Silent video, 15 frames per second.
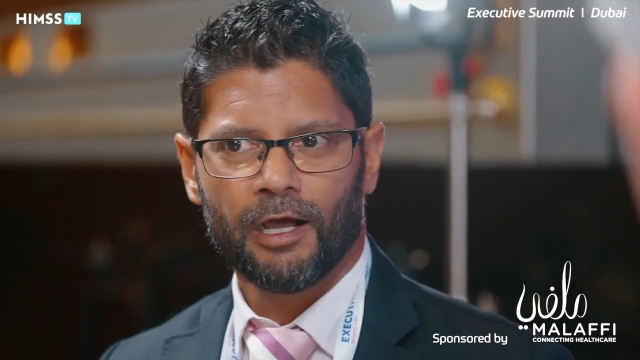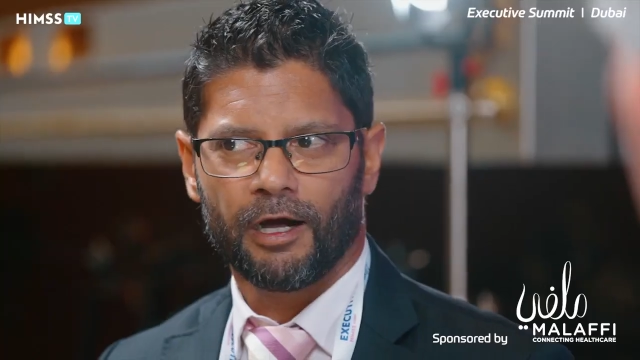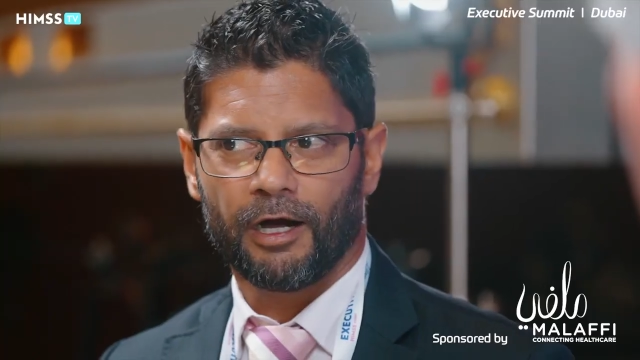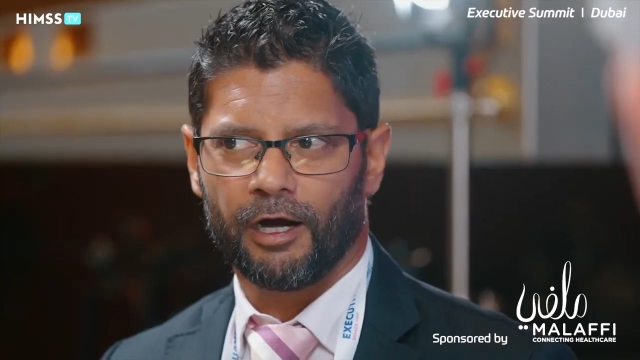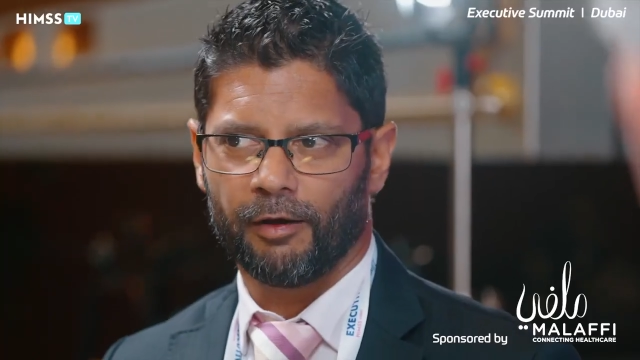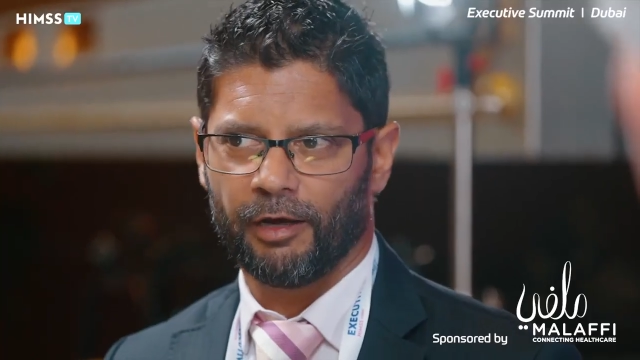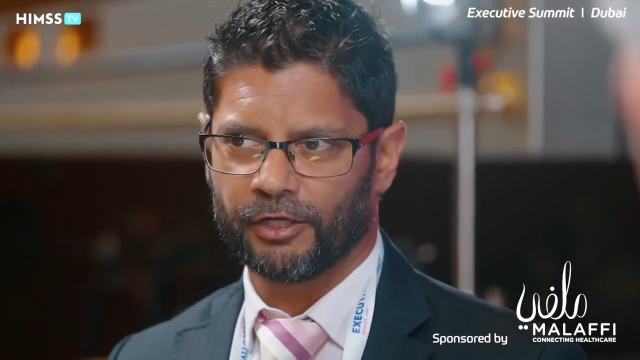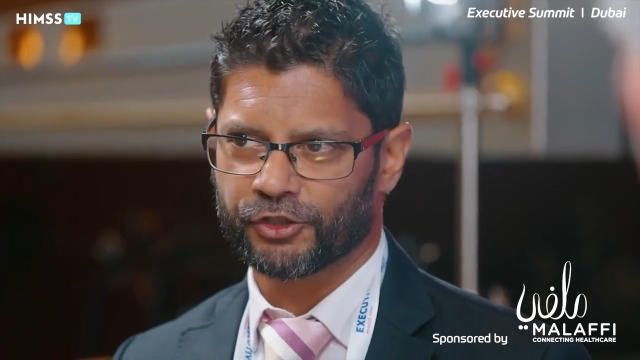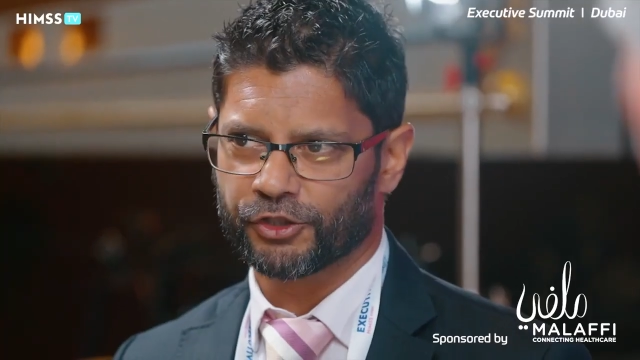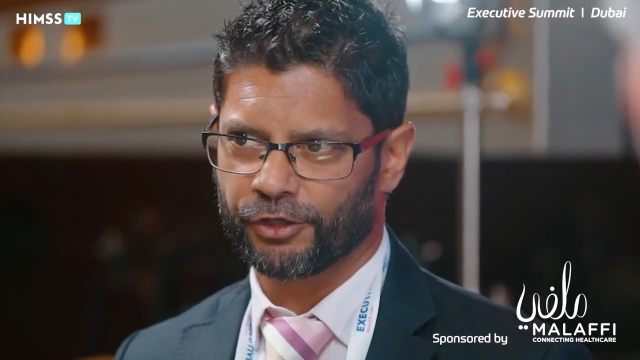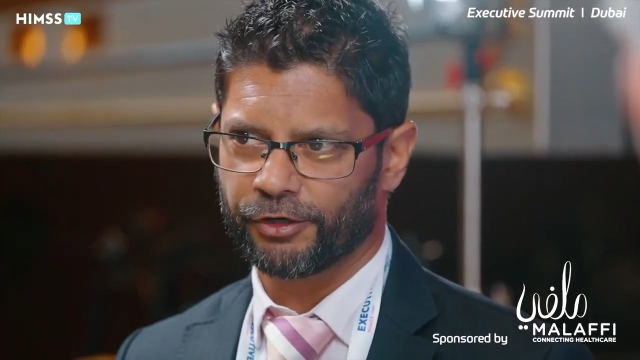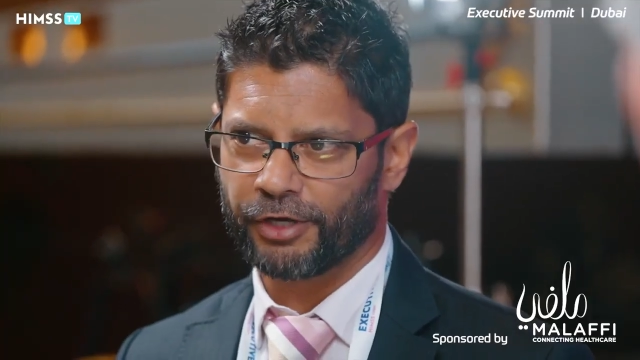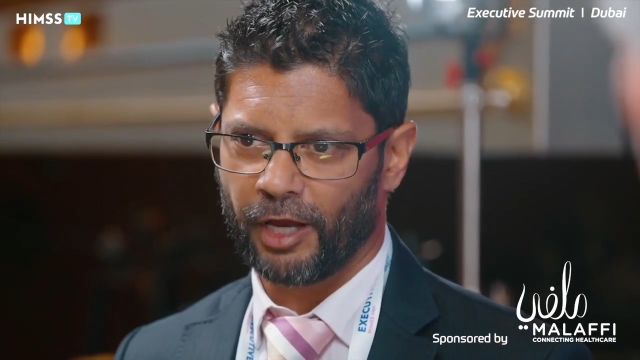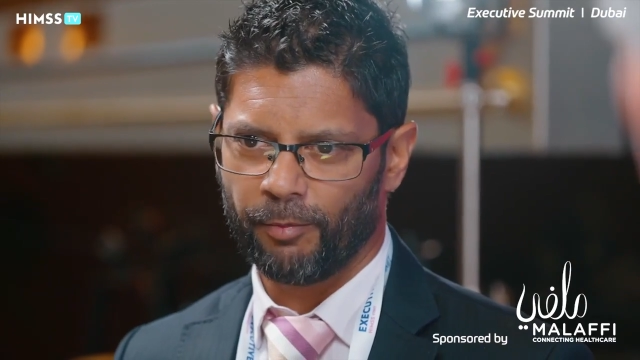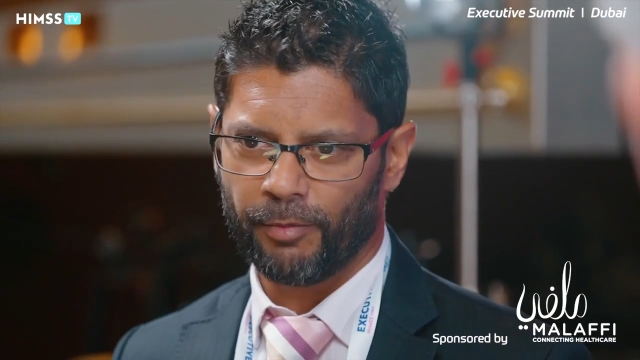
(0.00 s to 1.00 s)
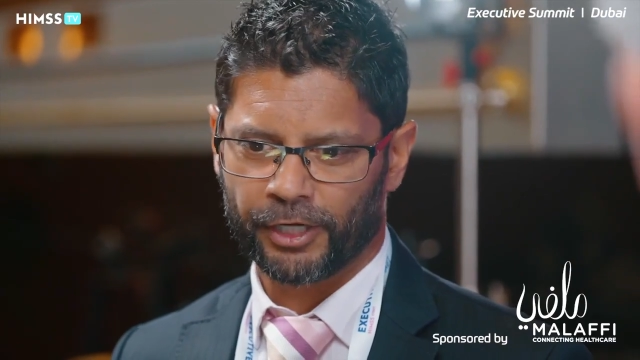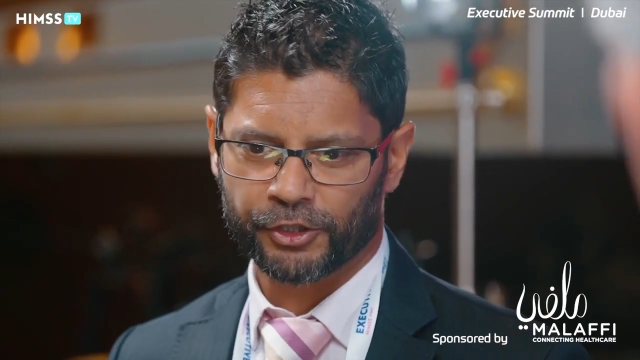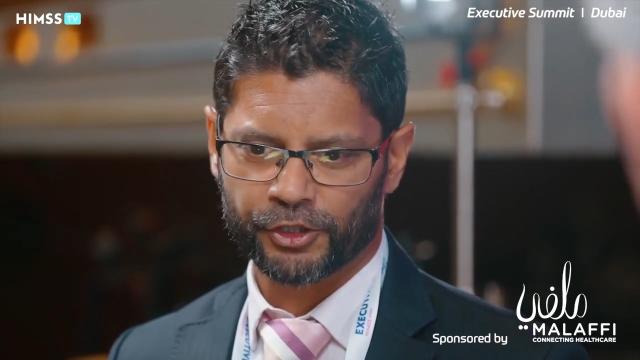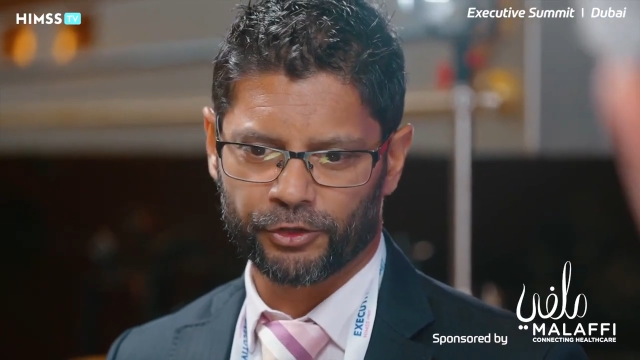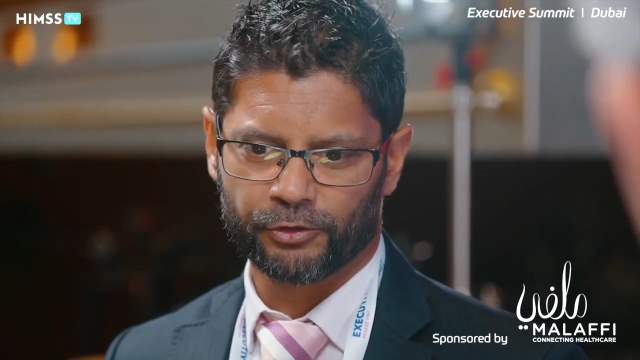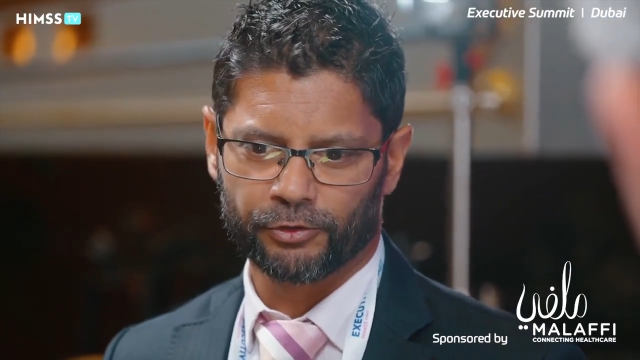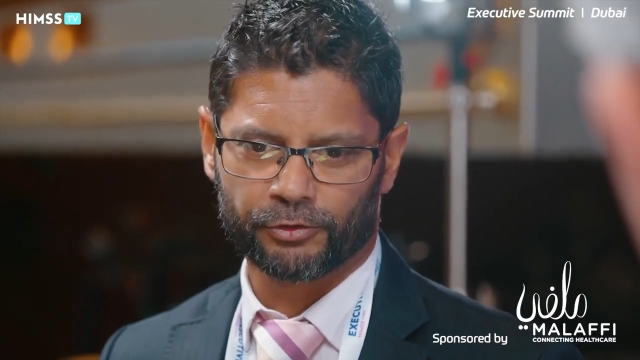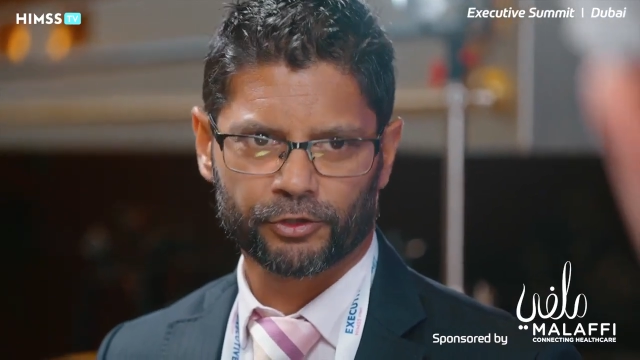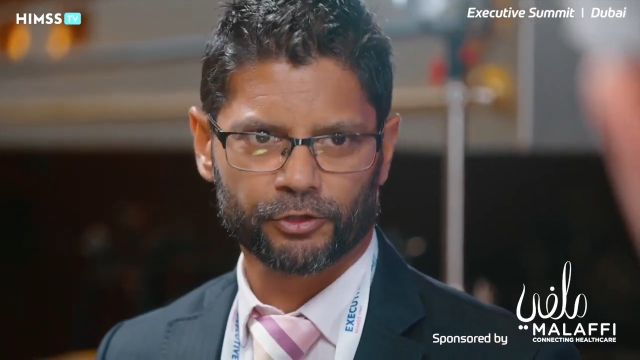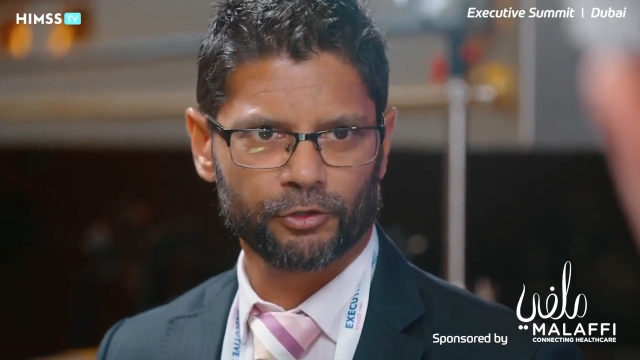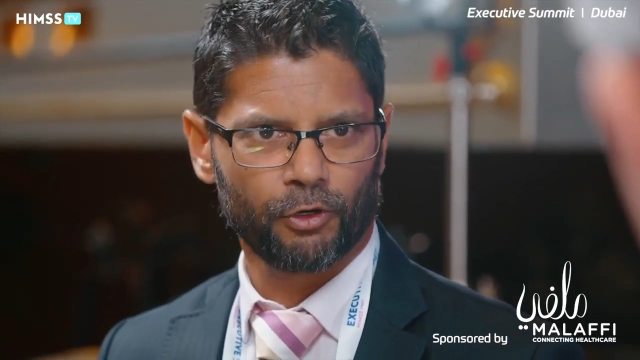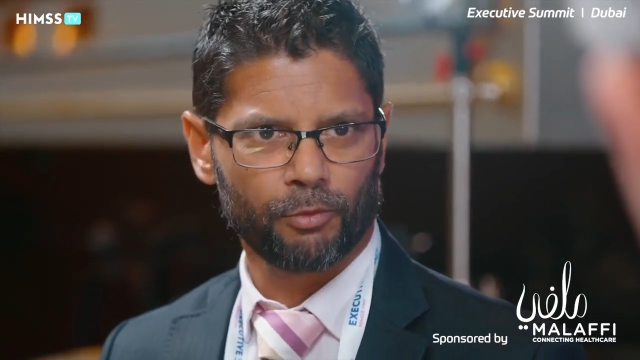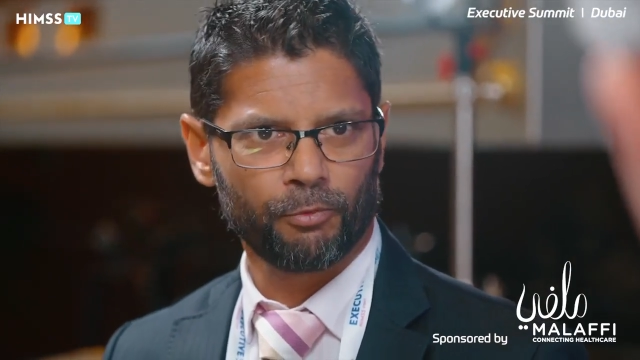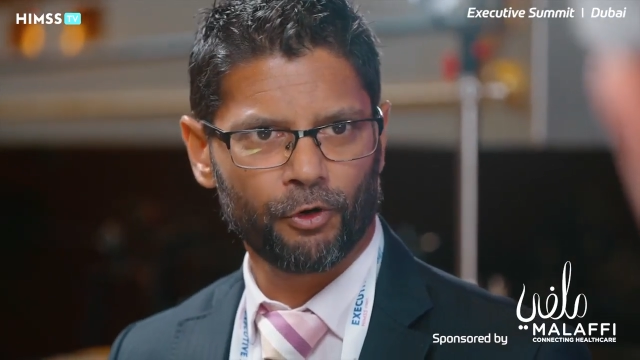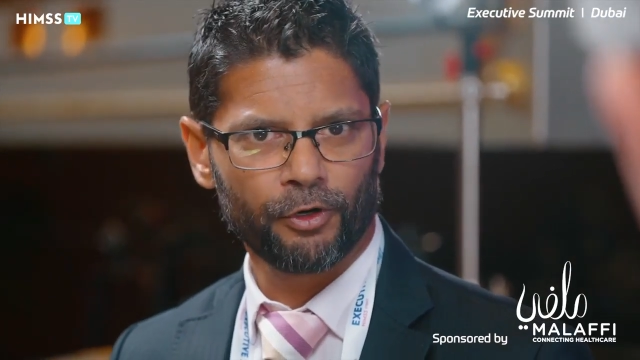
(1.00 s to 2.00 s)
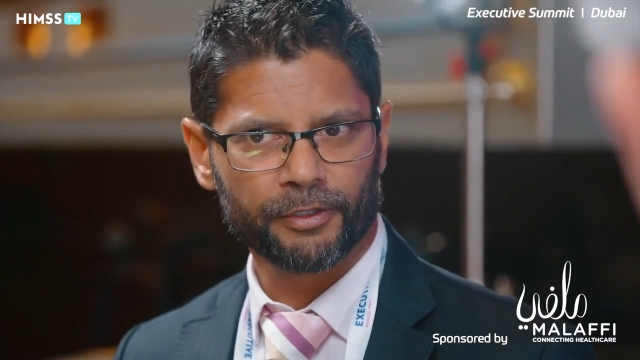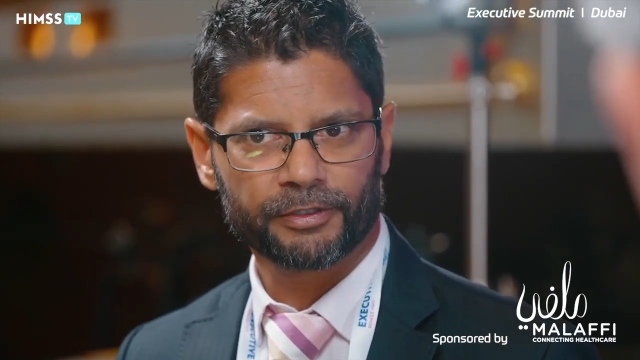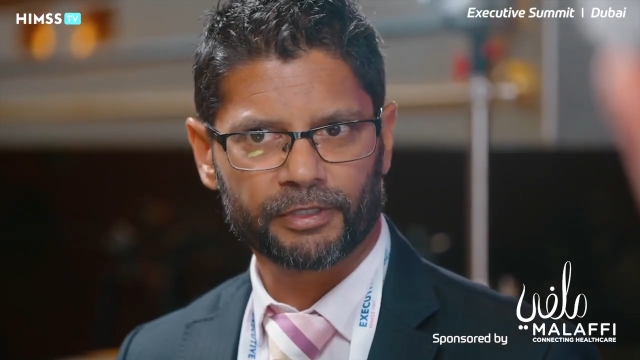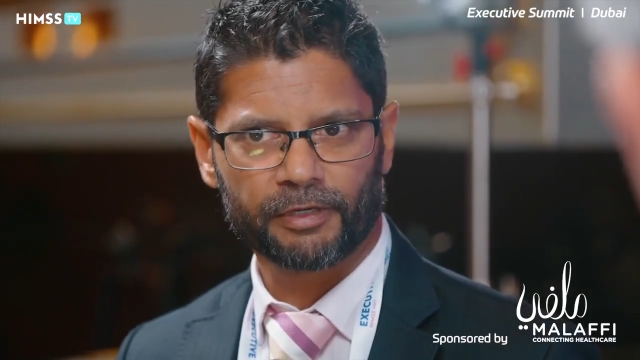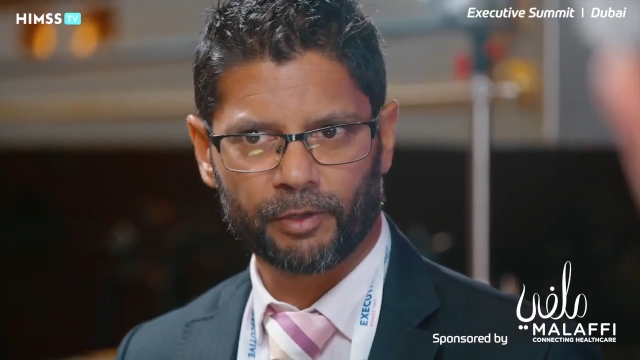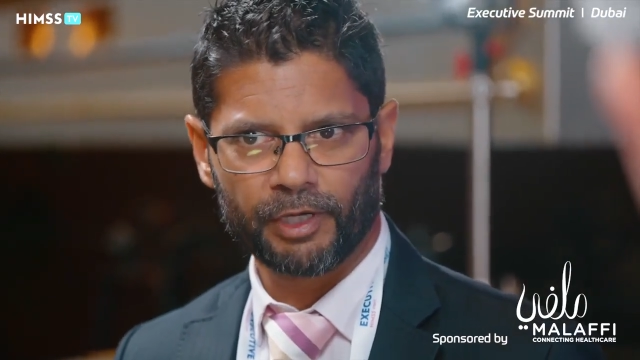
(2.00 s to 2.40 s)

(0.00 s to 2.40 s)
And so to come back to your point,